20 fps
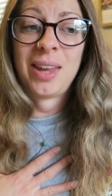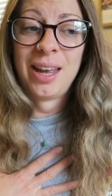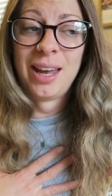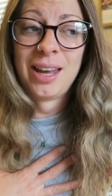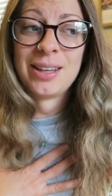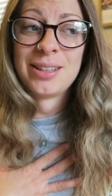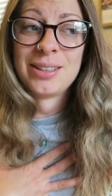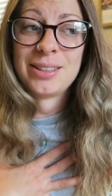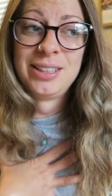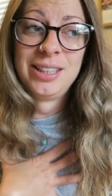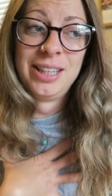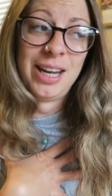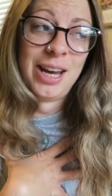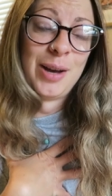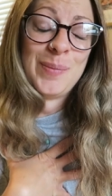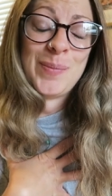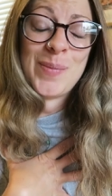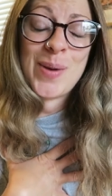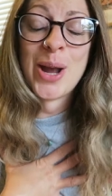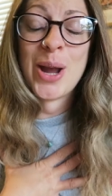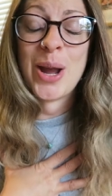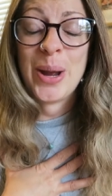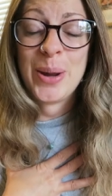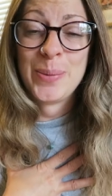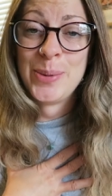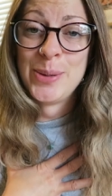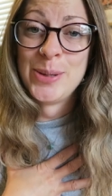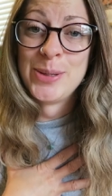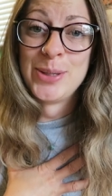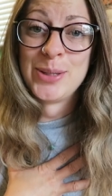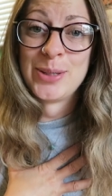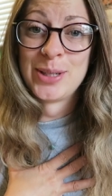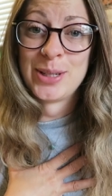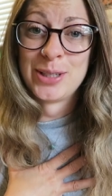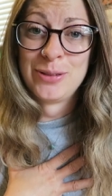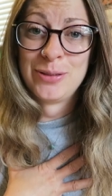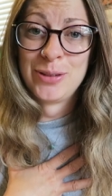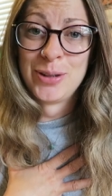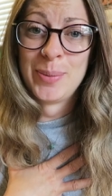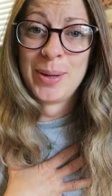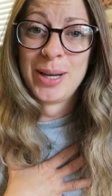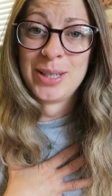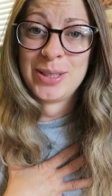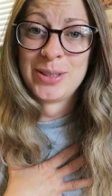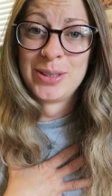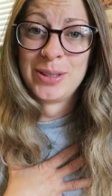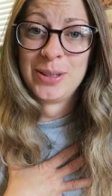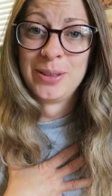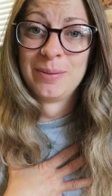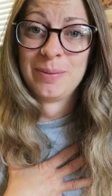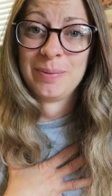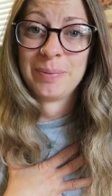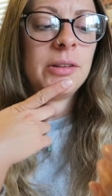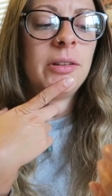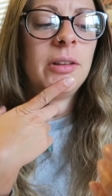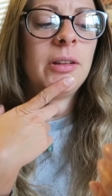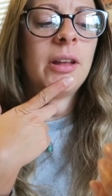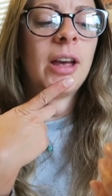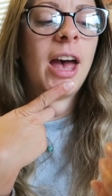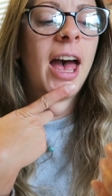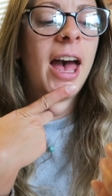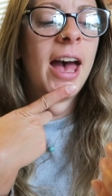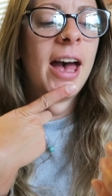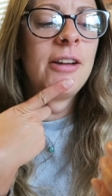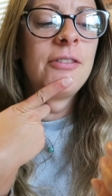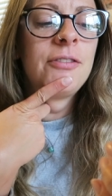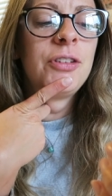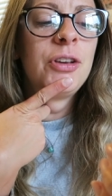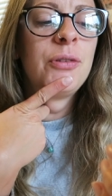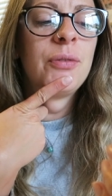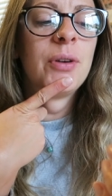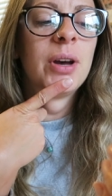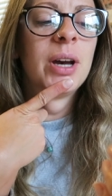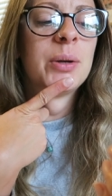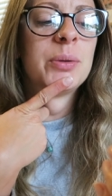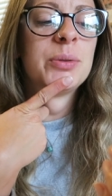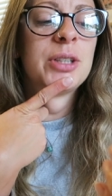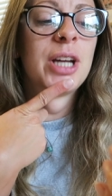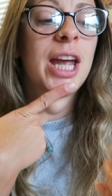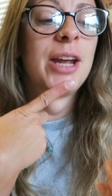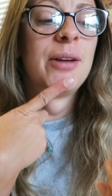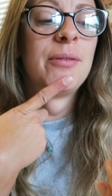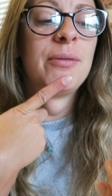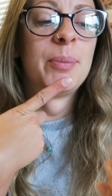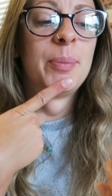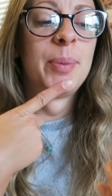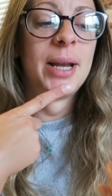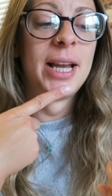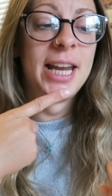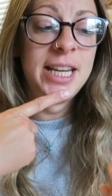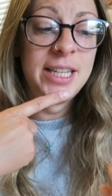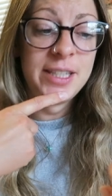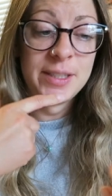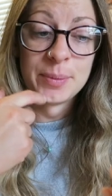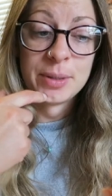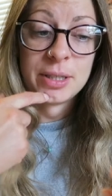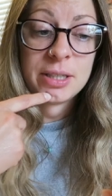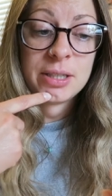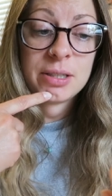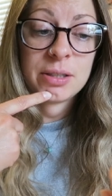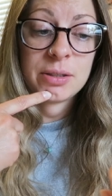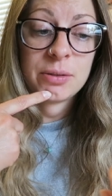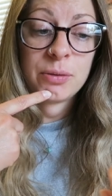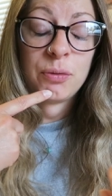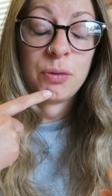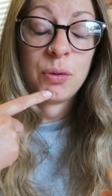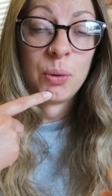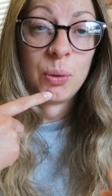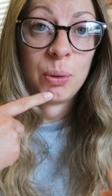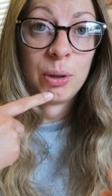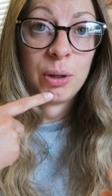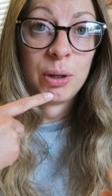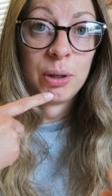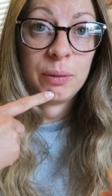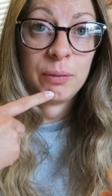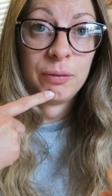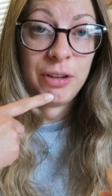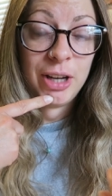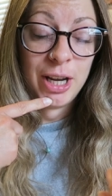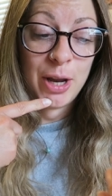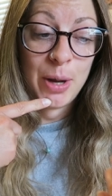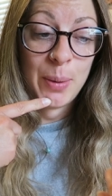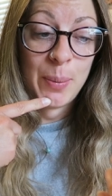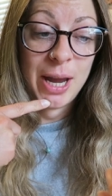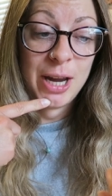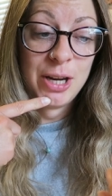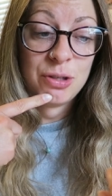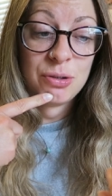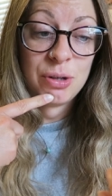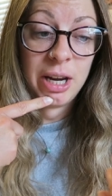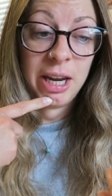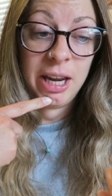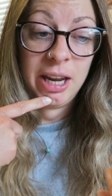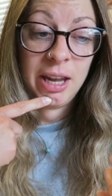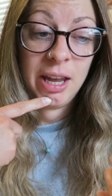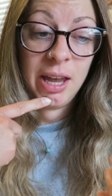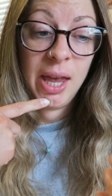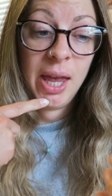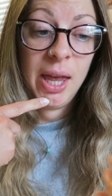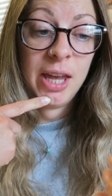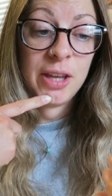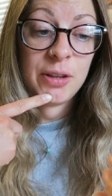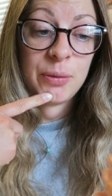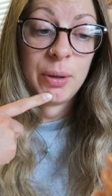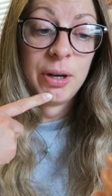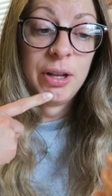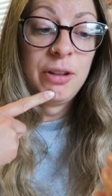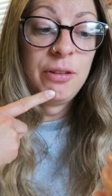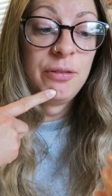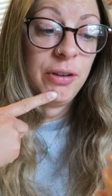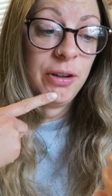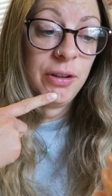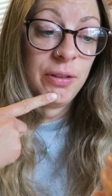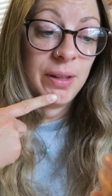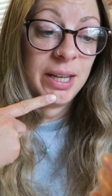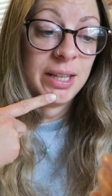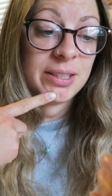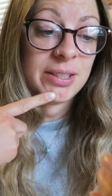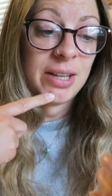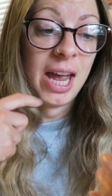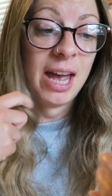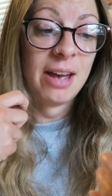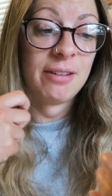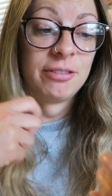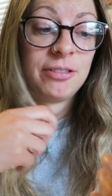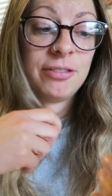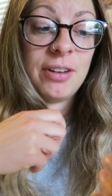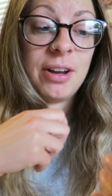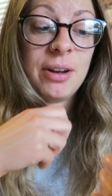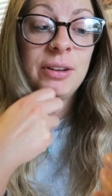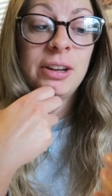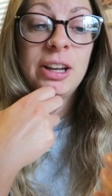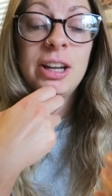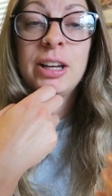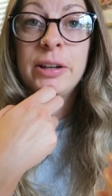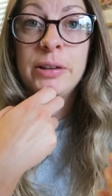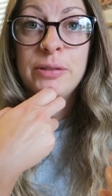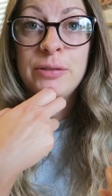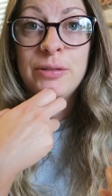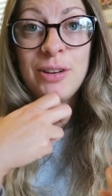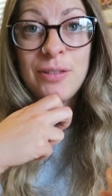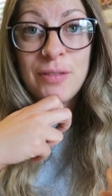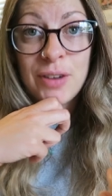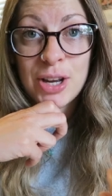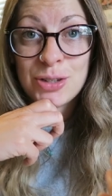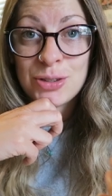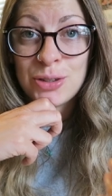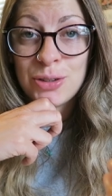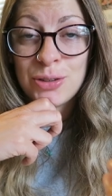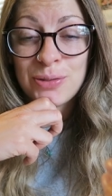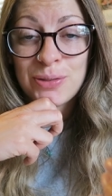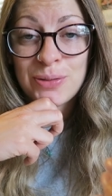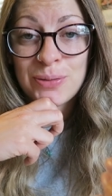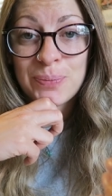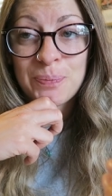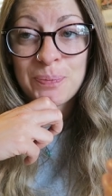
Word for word: And yeah, I hope you do start to feel better soon. Have you found a replacement for filo pastry? It's one of the few things I haven't found a gluten free version of.